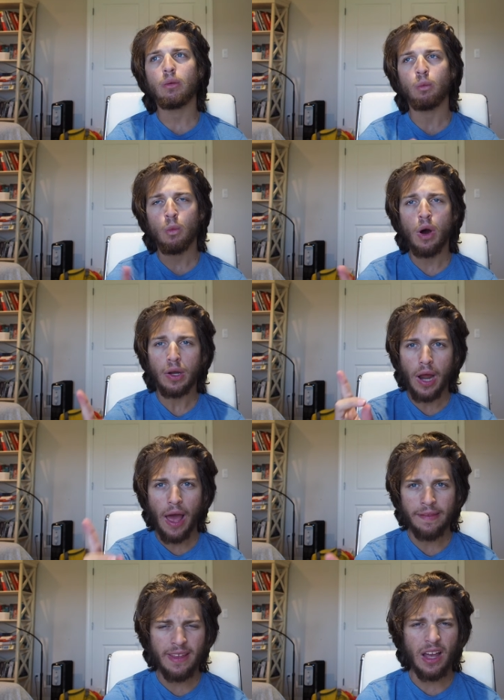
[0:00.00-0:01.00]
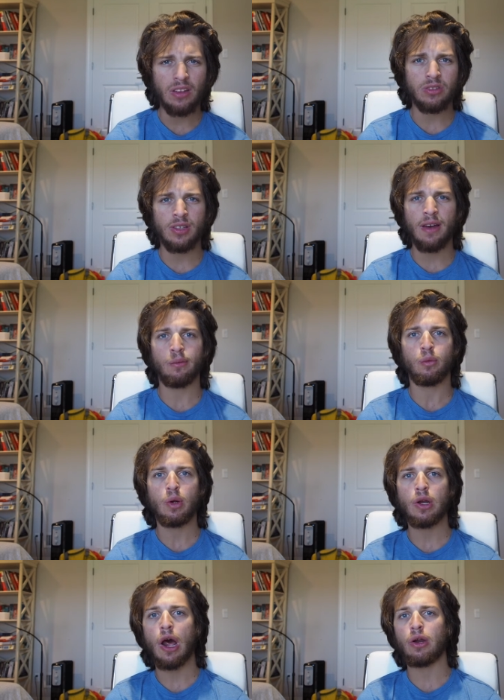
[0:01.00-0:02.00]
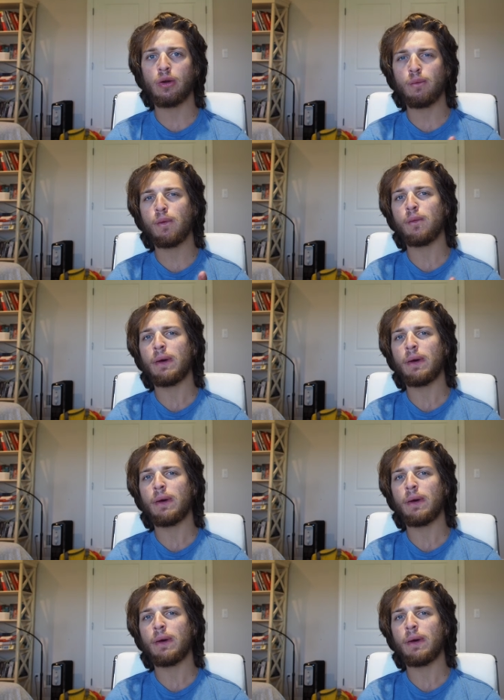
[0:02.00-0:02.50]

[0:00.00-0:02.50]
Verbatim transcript: one, I think I just have one honorable